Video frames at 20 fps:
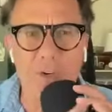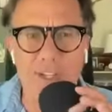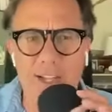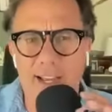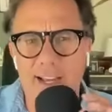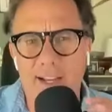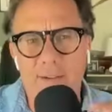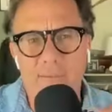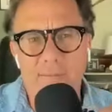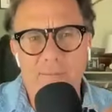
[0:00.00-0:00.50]

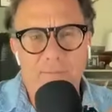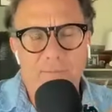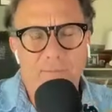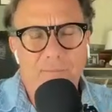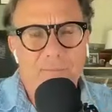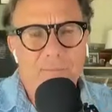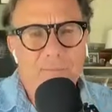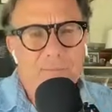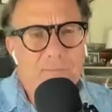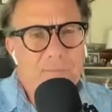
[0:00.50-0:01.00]
that.
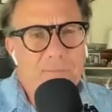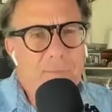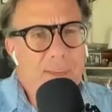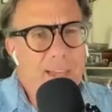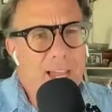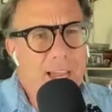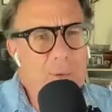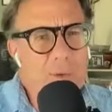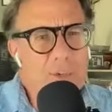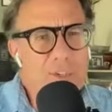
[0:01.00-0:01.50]

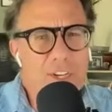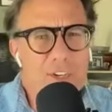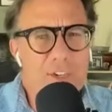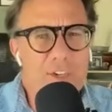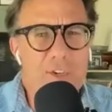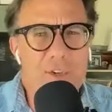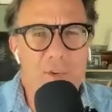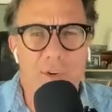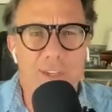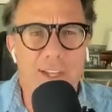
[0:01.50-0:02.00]
I wish they
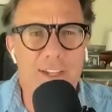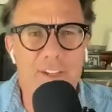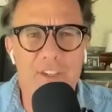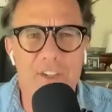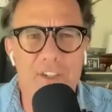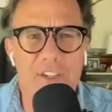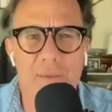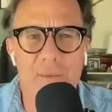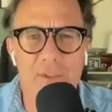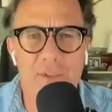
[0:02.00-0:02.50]
could shorten that.
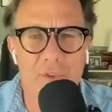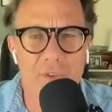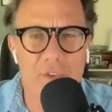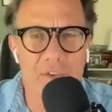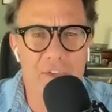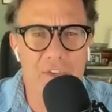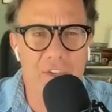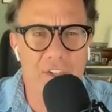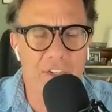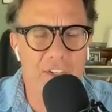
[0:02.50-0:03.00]
Just seems sort of
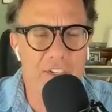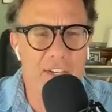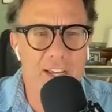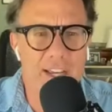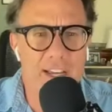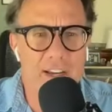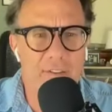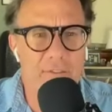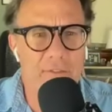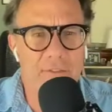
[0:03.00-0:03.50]
silly to
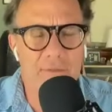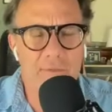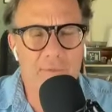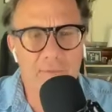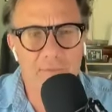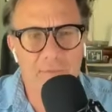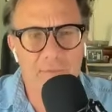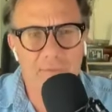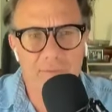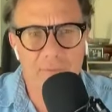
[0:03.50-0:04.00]
have
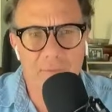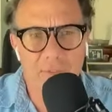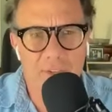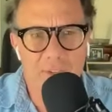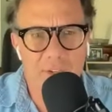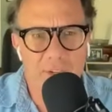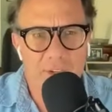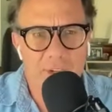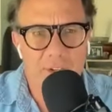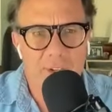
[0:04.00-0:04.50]

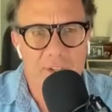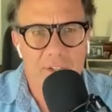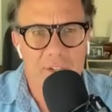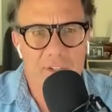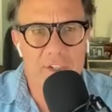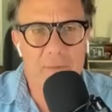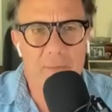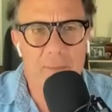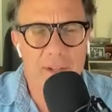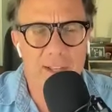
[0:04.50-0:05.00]

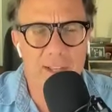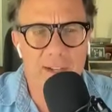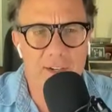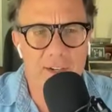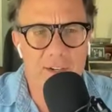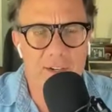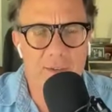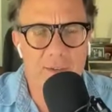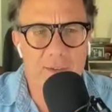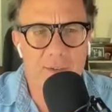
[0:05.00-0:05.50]
to spell
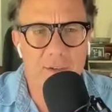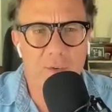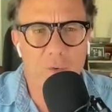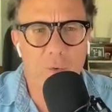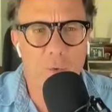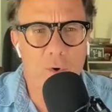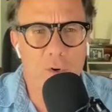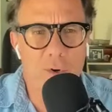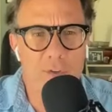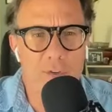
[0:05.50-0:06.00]
out a
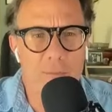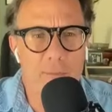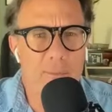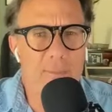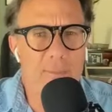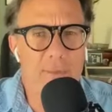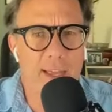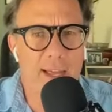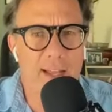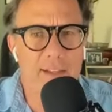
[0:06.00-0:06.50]
word
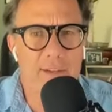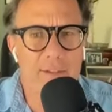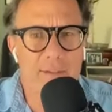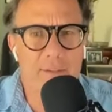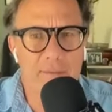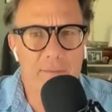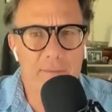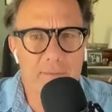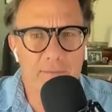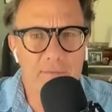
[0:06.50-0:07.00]
that
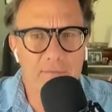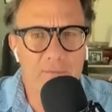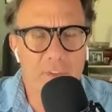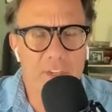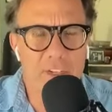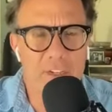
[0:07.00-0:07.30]
is,